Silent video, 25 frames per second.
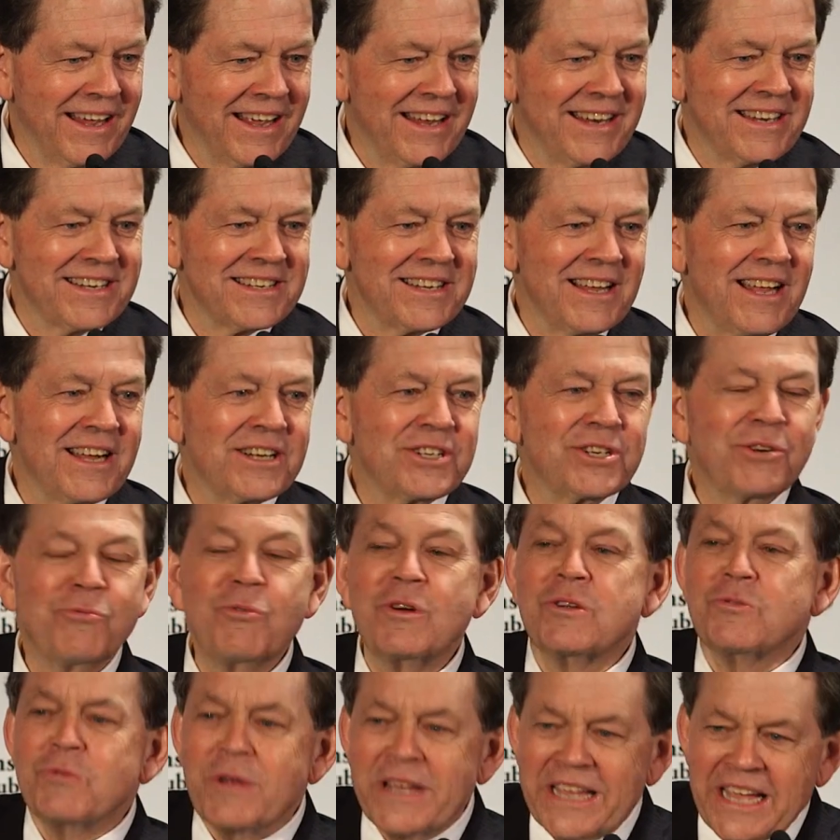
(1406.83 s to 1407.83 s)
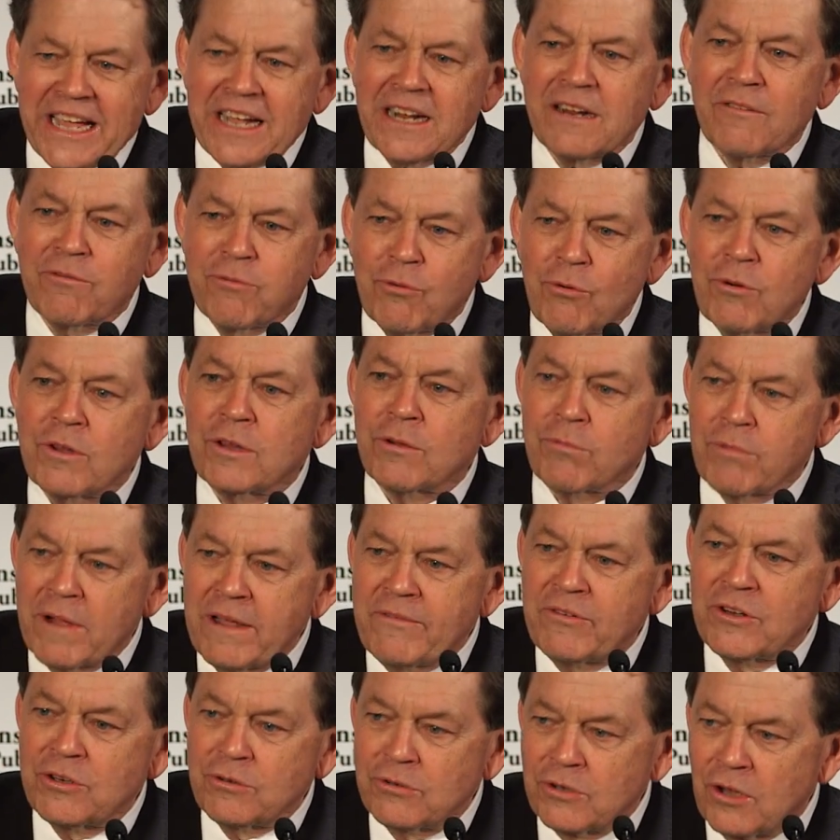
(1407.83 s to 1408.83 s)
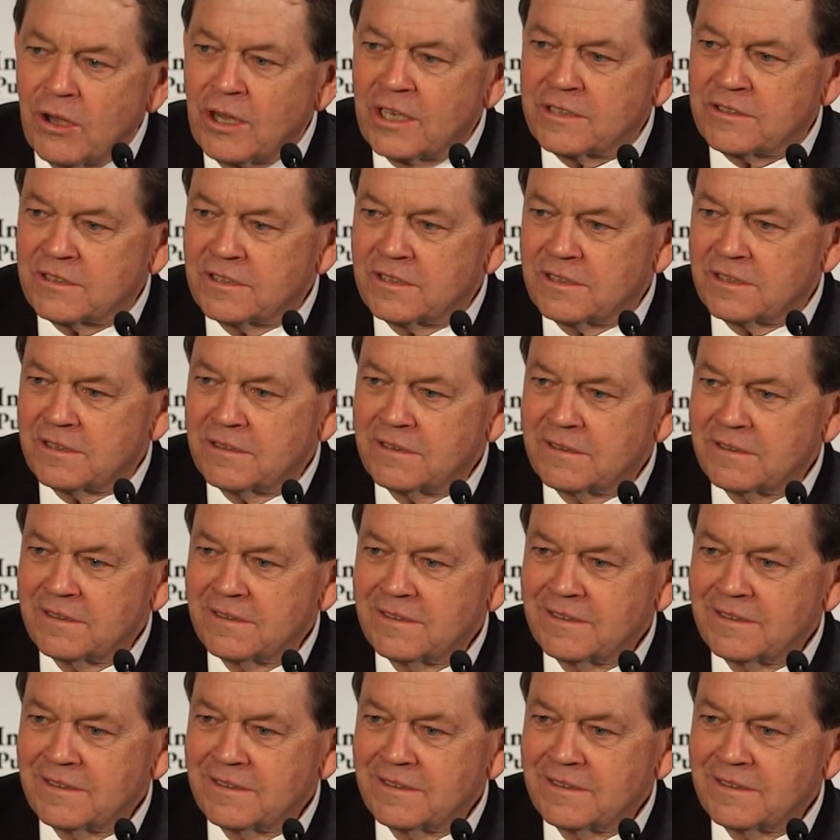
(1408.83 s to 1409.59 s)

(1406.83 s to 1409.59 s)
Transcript: And his logic was, we can't afford the revenue losses.